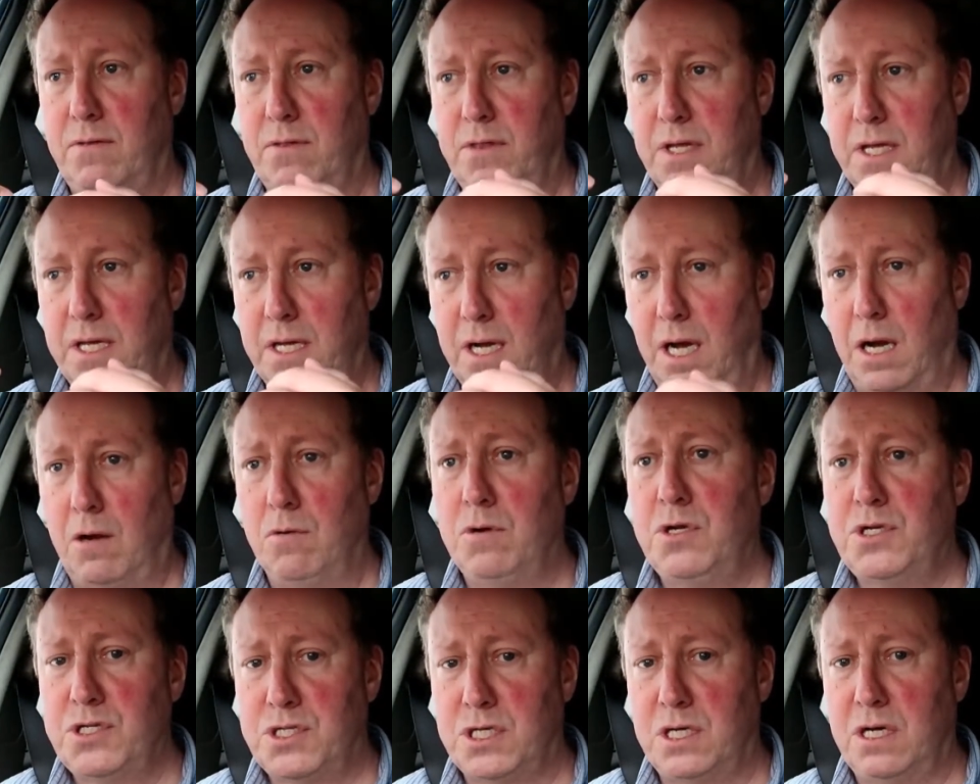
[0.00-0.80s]
the
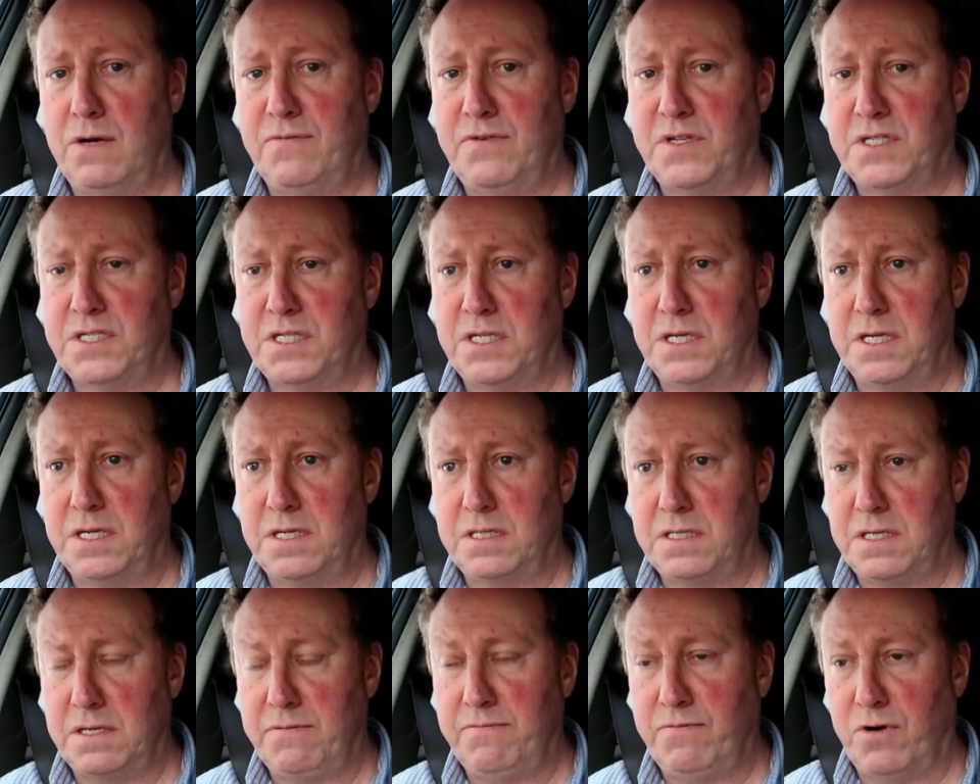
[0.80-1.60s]
only servicing that
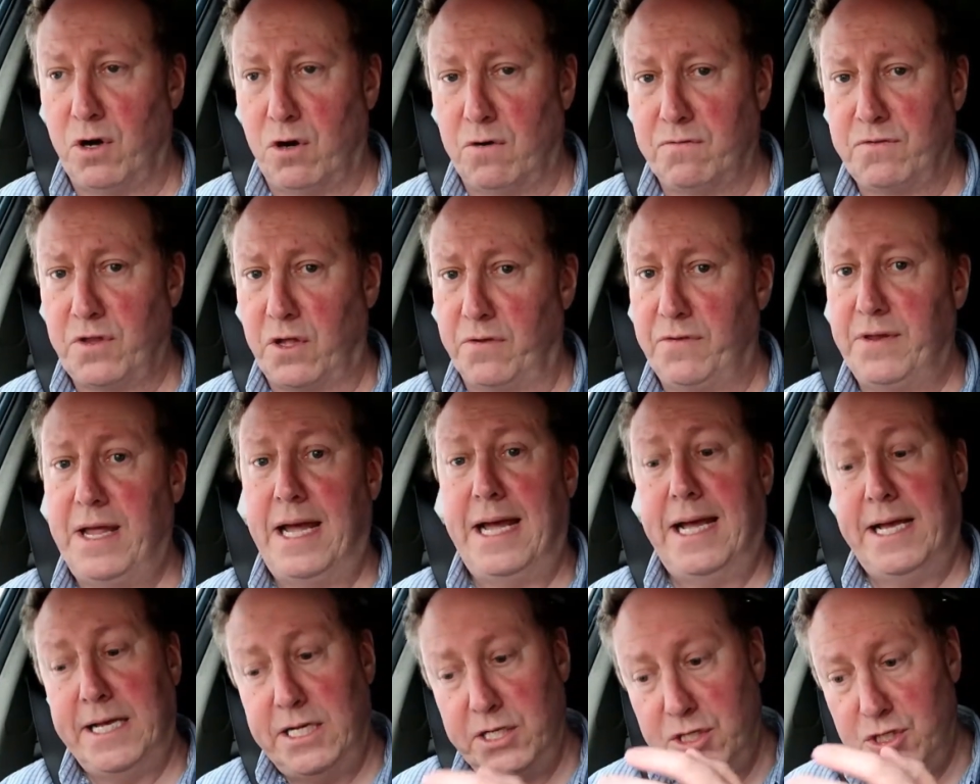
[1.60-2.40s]
is involved on
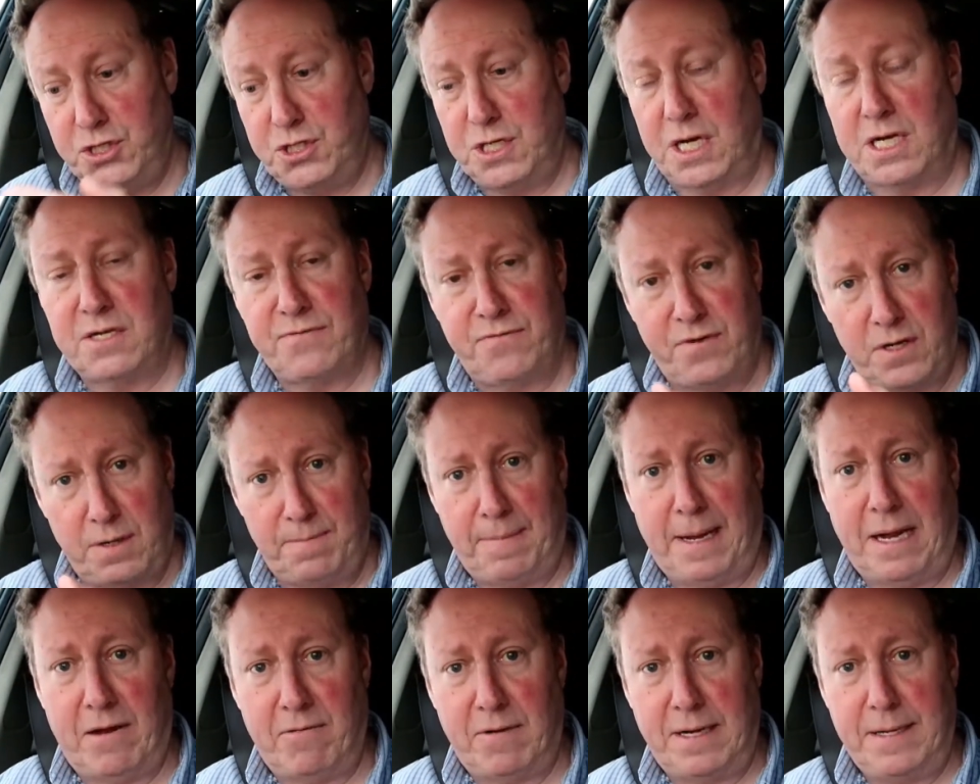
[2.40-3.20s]
that is just for the
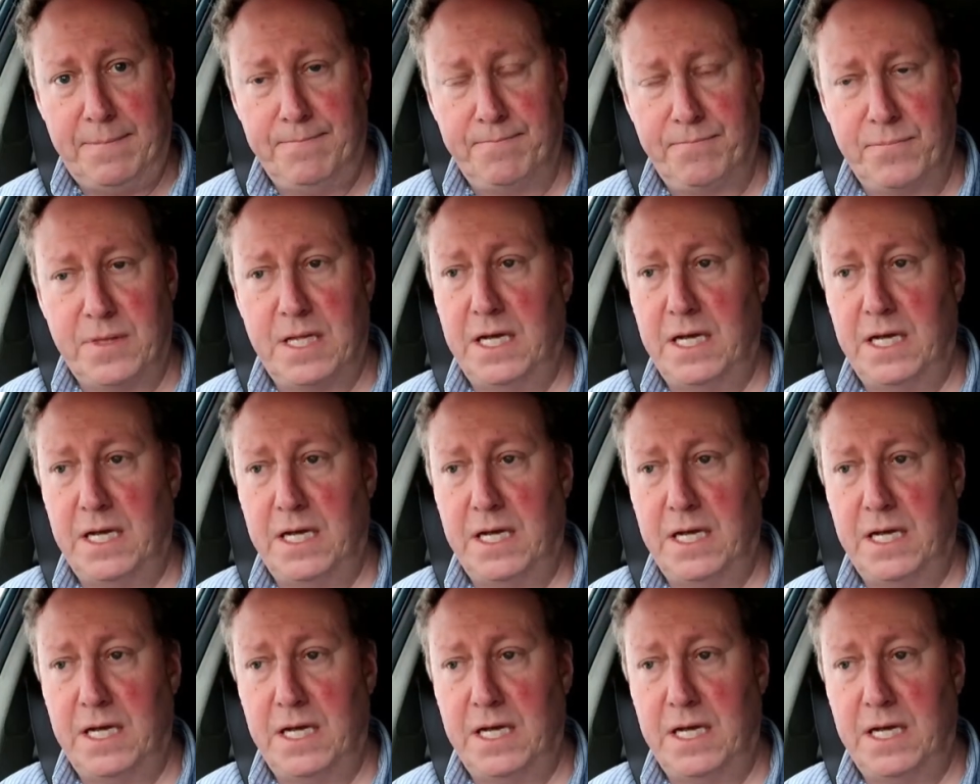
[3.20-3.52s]
battery.